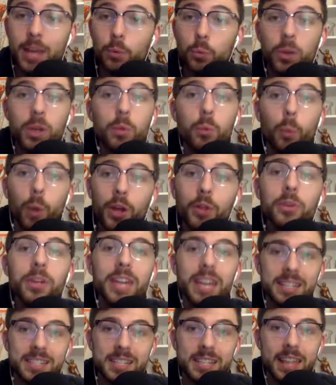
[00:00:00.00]
and we will
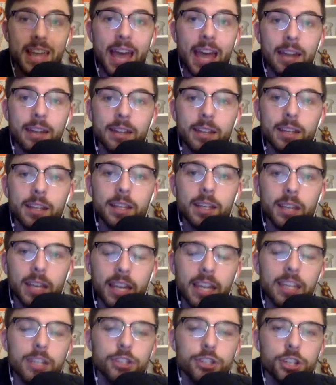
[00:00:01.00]
get to that
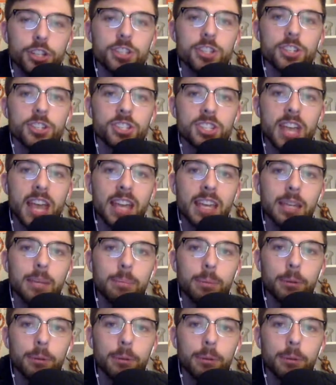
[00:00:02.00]
in just a second.